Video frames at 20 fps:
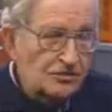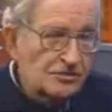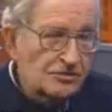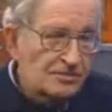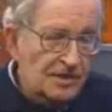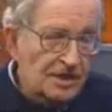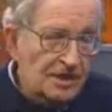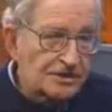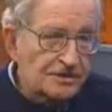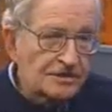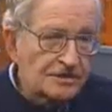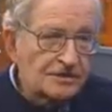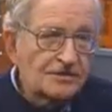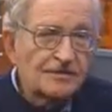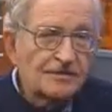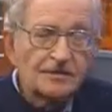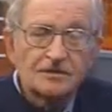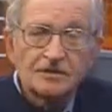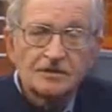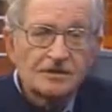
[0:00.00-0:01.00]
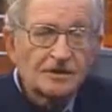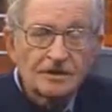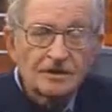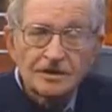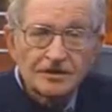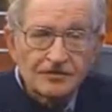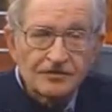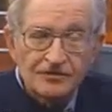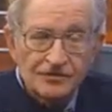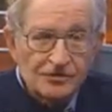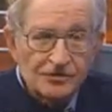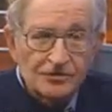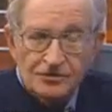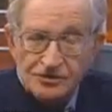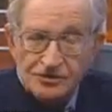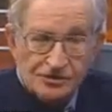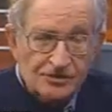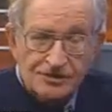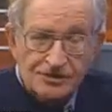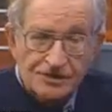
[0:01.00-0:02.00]
induce pressures for alternative
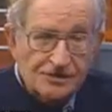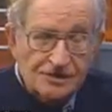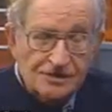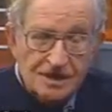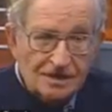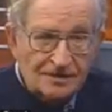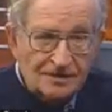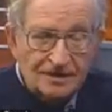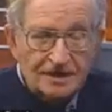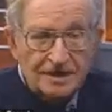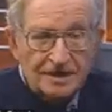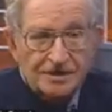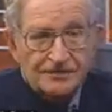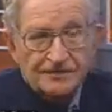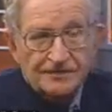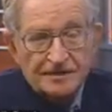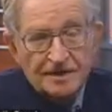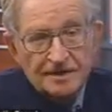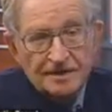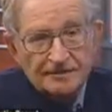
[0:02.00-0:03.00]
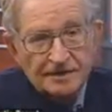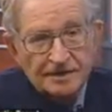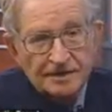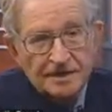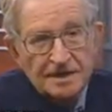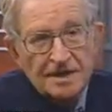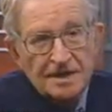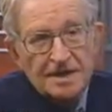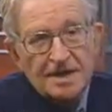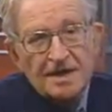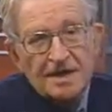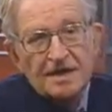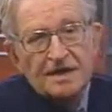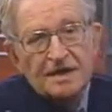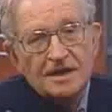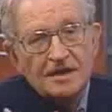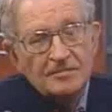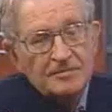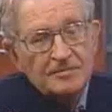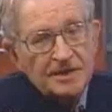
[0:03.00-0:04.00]
fuels, because it's not going to last forever.
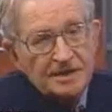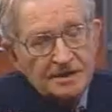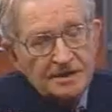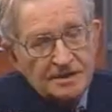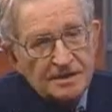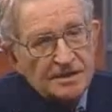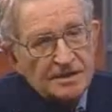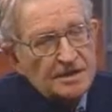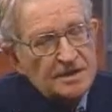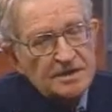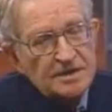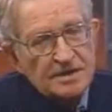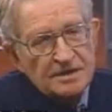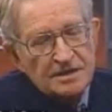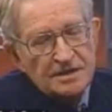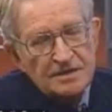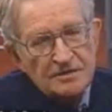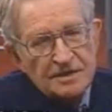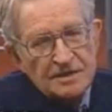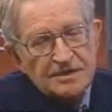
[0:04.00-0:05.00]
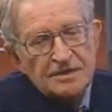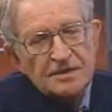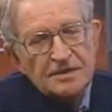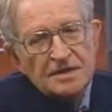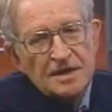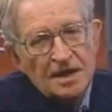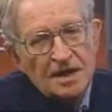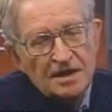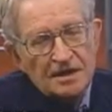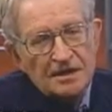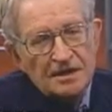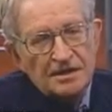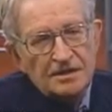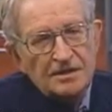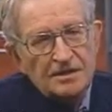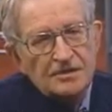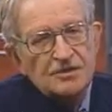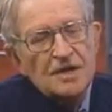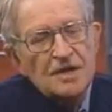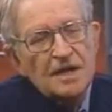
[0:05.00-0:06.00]
But the U.S.
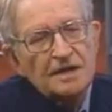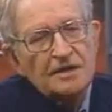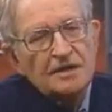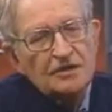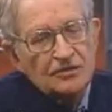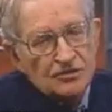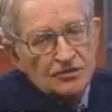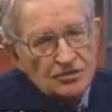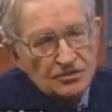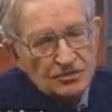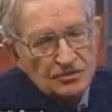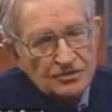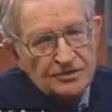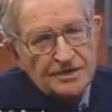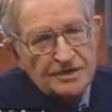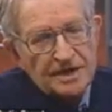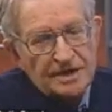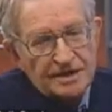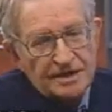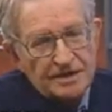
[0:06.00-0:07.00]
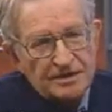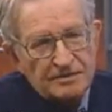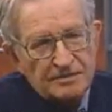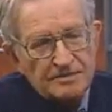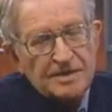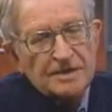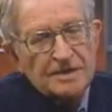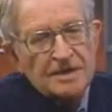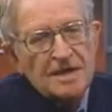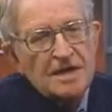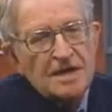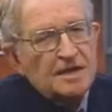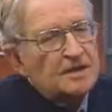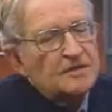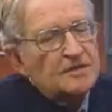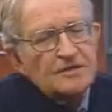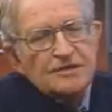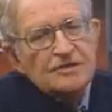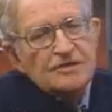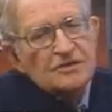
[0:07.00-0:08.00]
does not control Saudi. The
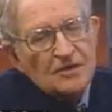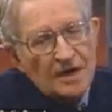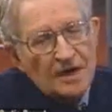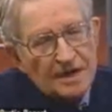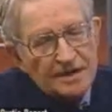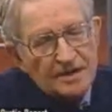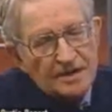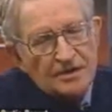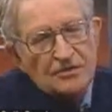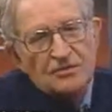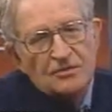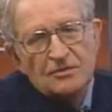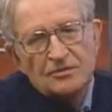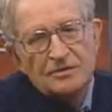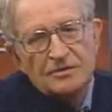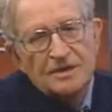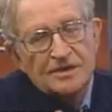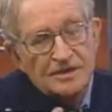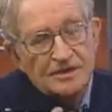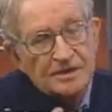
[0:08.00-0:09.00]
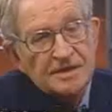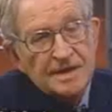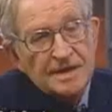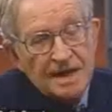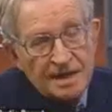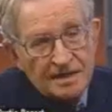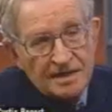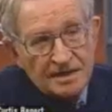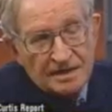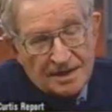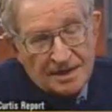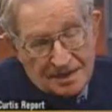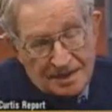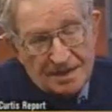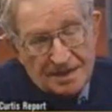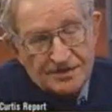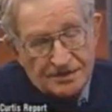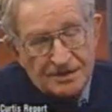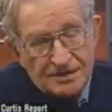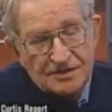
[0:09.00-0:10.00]
U.S. has tried to control, has intended
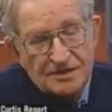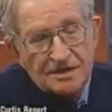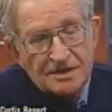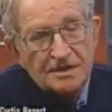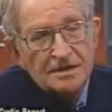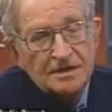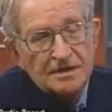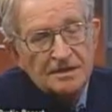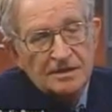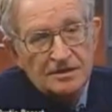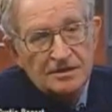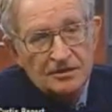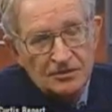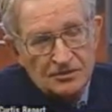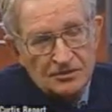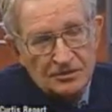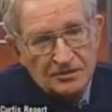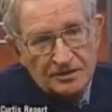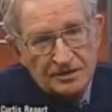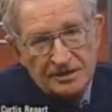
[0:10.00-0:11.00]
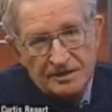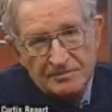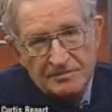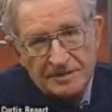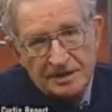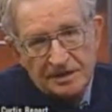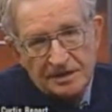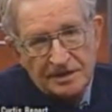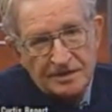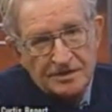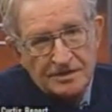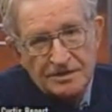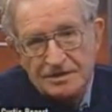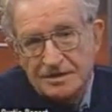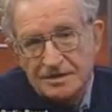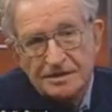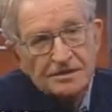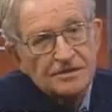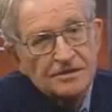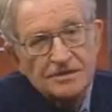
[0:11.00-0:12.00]
and has succeeded in controlling the Middle
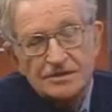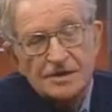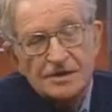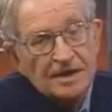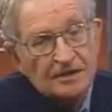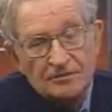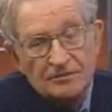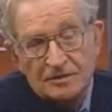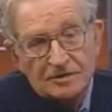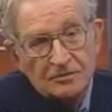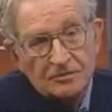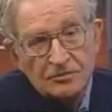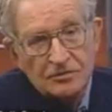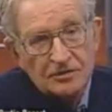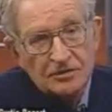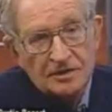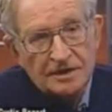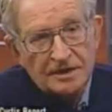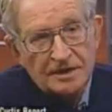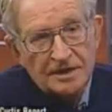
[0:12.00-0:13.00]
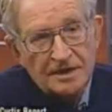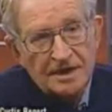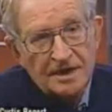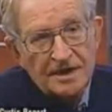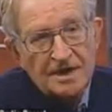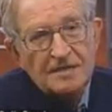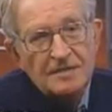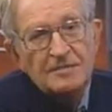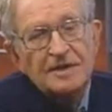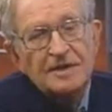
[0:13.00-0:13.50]
East since the Second World War.